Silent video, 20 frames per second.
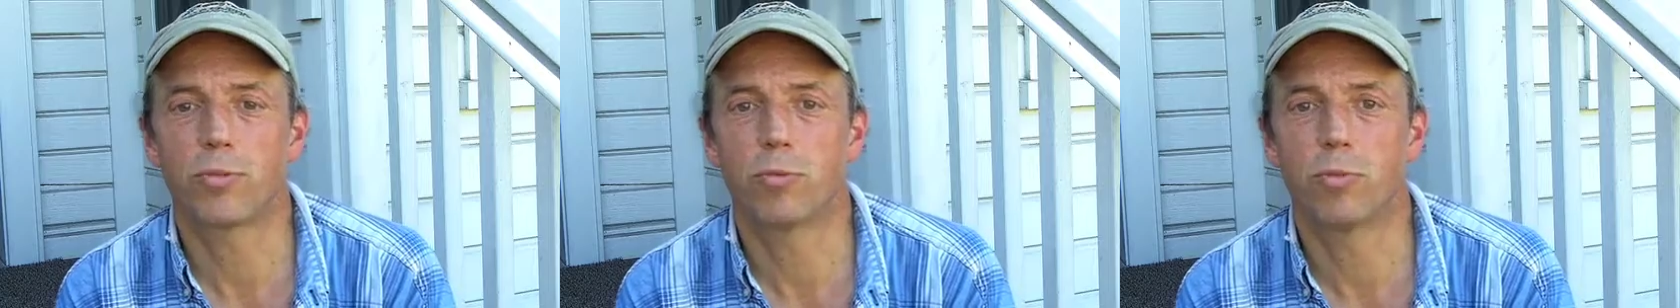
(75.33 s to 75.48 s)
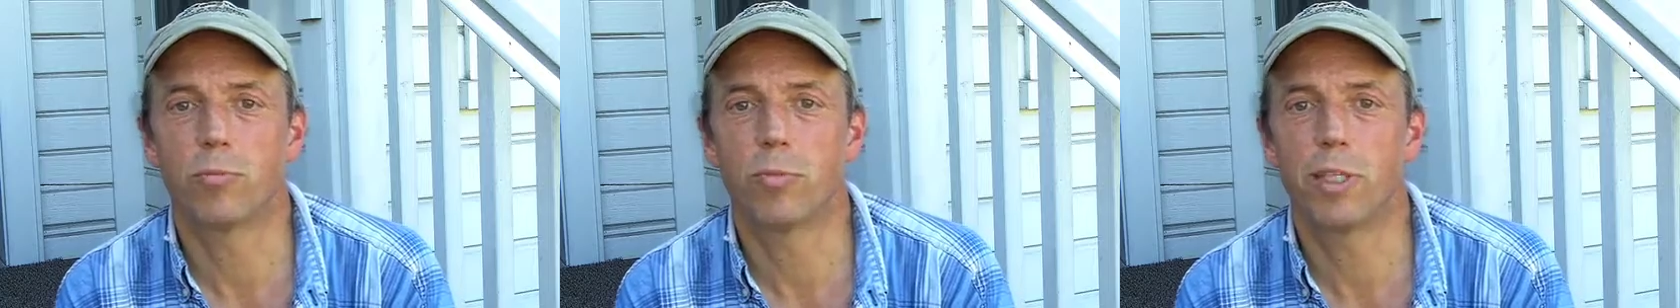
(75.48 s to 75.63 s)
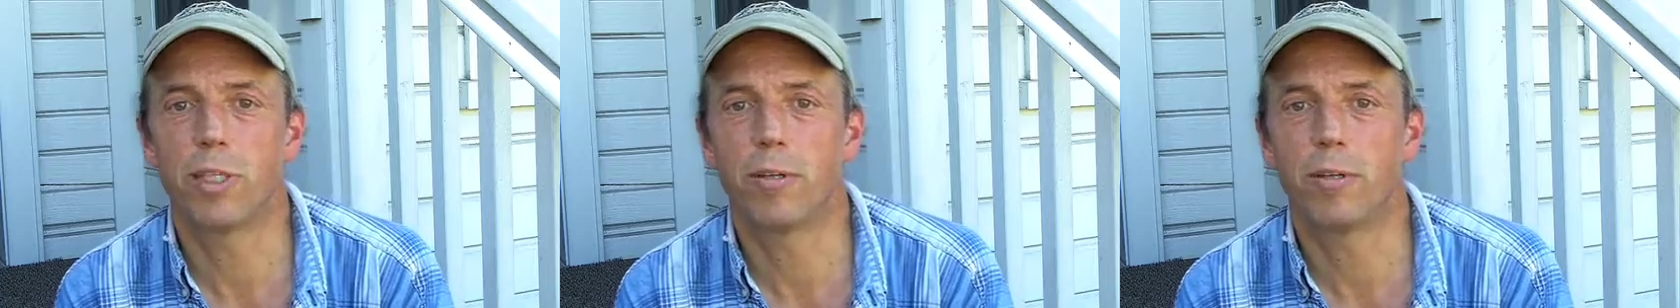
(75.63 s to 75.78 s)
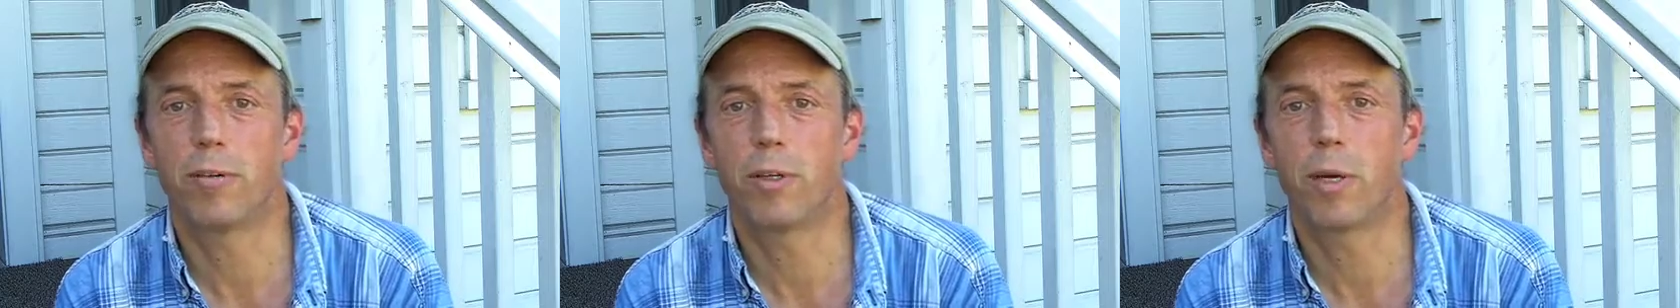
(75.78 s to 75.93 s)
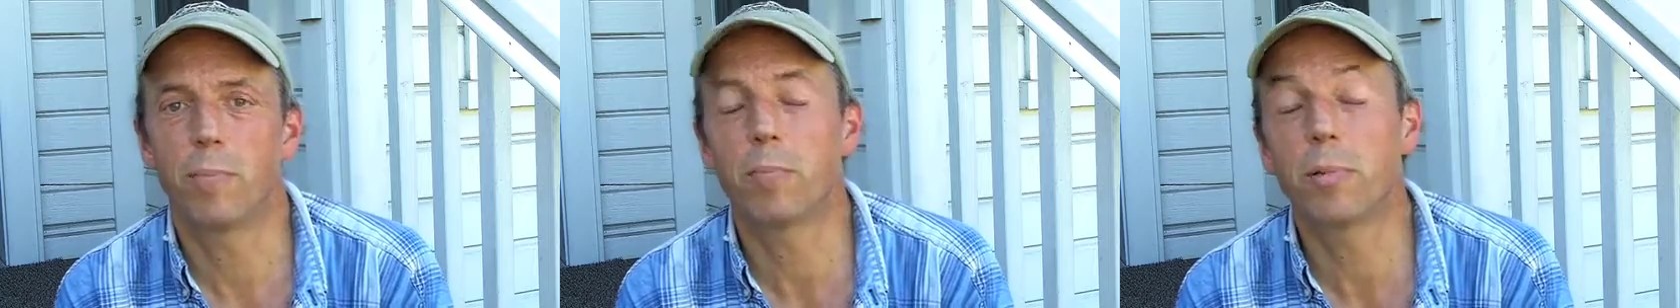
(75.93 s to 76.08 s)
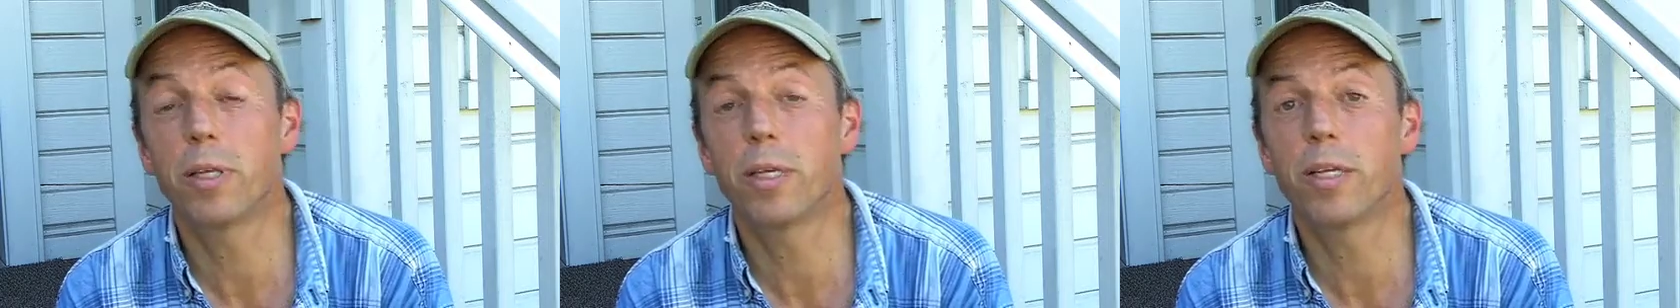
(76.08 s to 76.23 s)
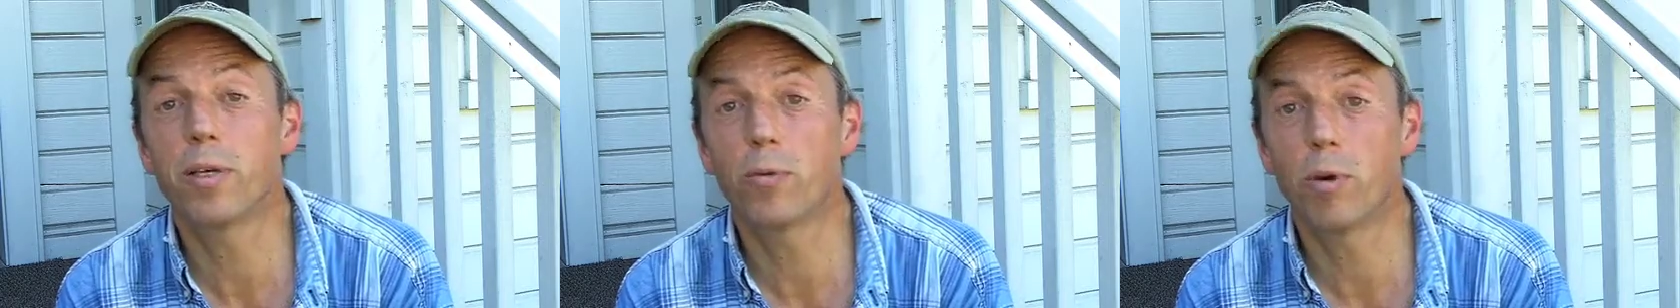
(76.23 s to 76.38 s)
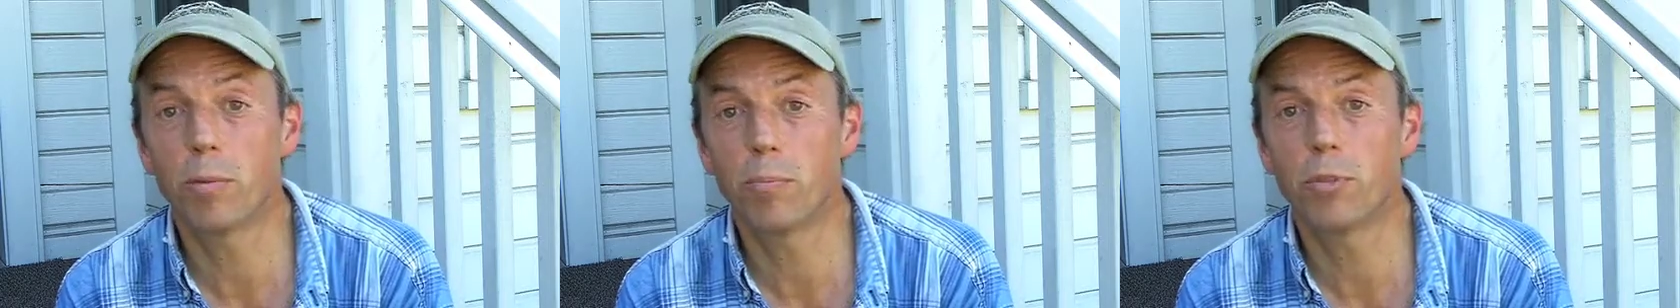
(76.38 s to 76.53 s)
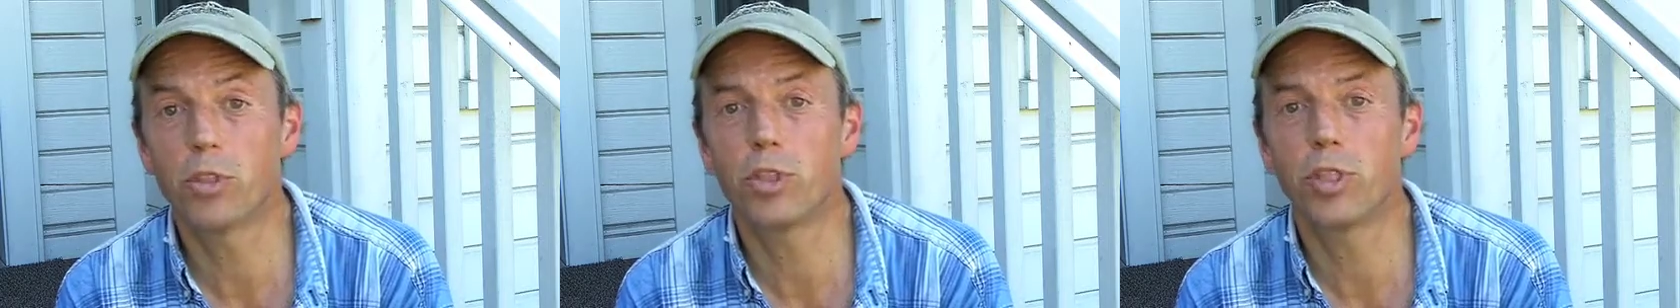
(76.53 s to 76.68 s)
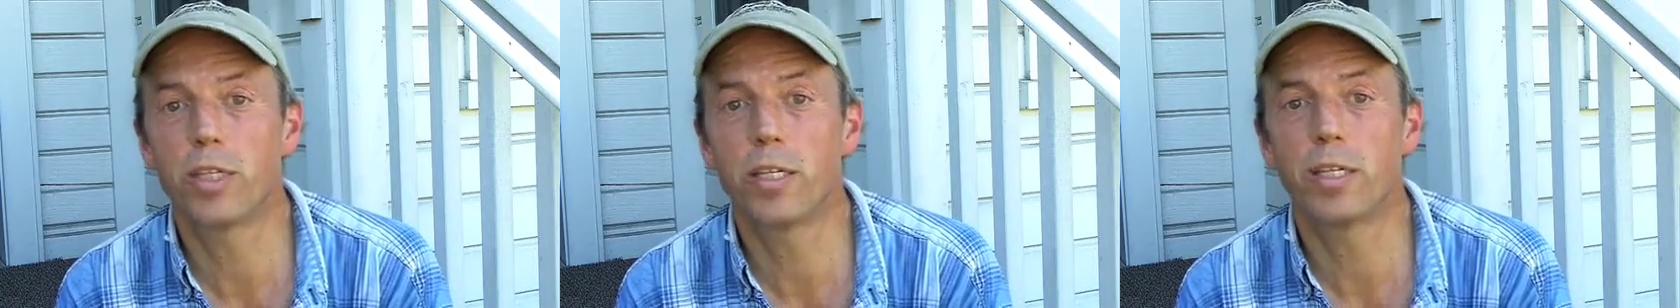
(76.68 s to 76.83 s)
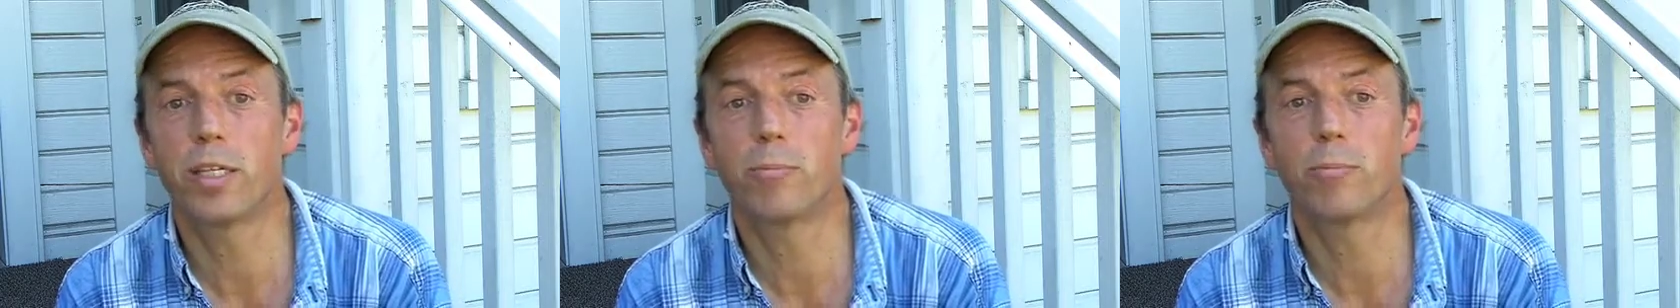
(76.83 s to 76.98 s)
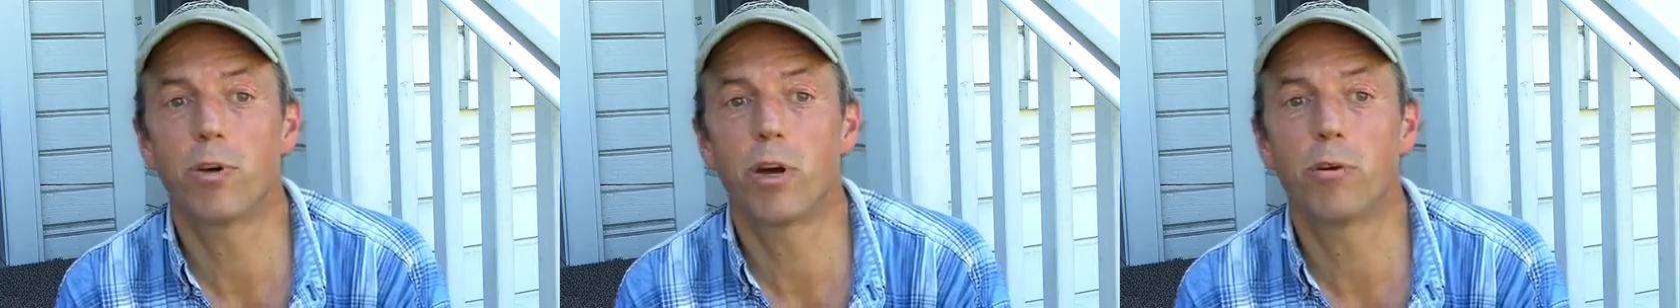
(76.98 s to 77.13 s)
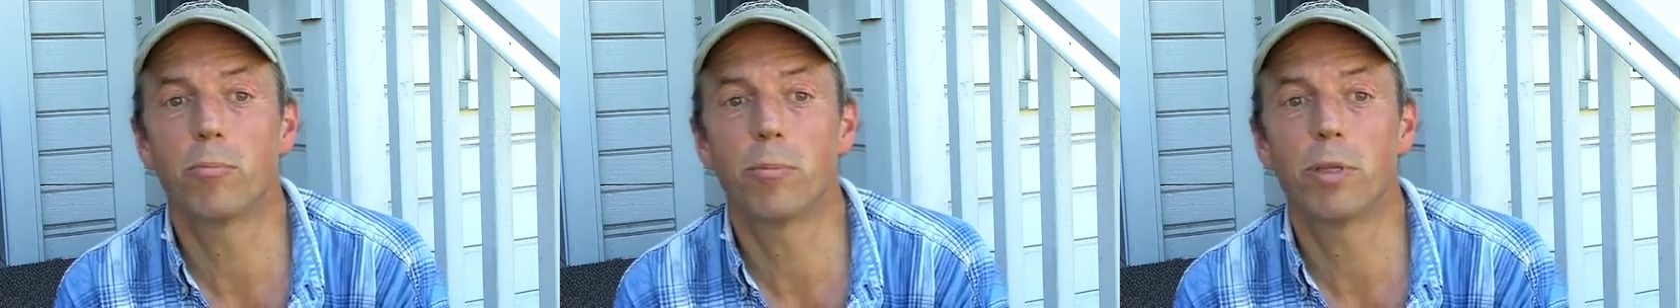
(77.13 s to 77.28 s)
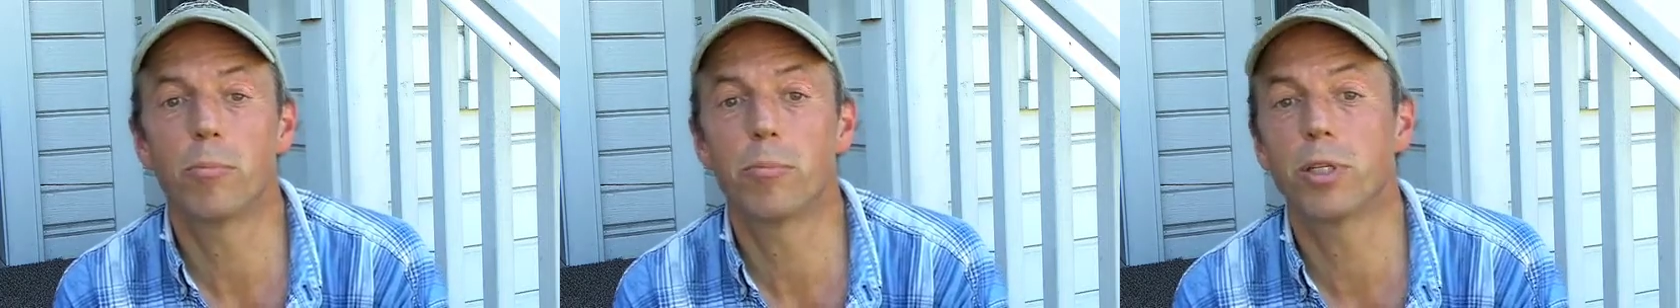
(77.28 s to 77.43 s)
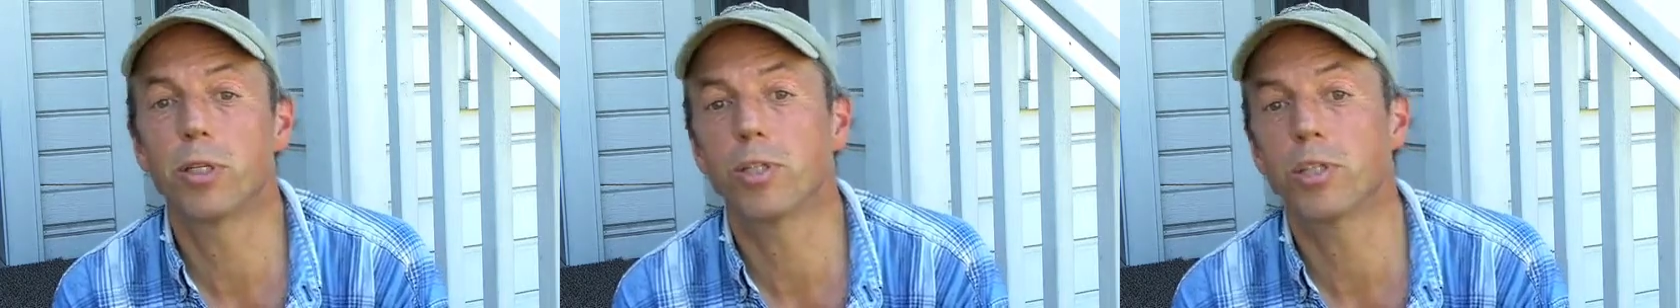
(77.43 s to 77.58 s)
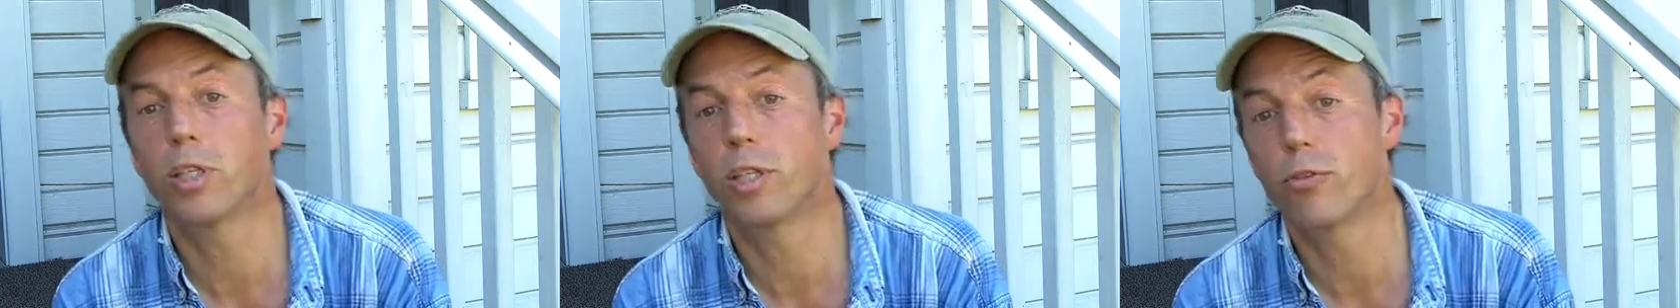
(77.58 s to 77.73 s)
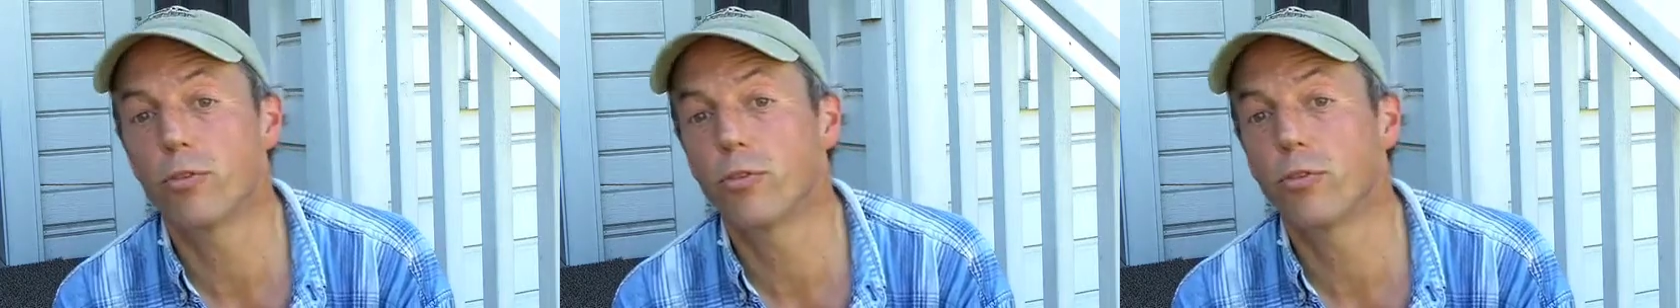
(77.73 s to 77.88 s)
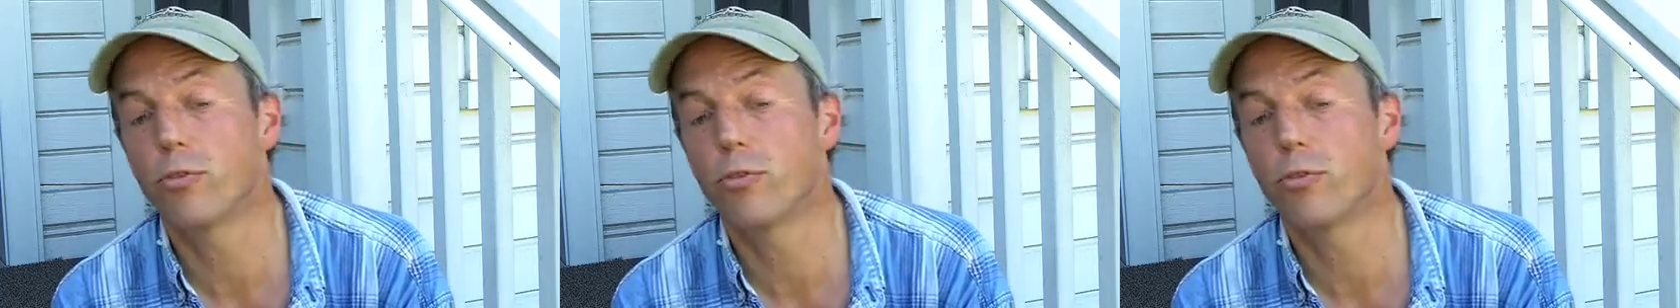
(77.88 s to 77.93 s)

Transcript: We'll be completing one machine and probably building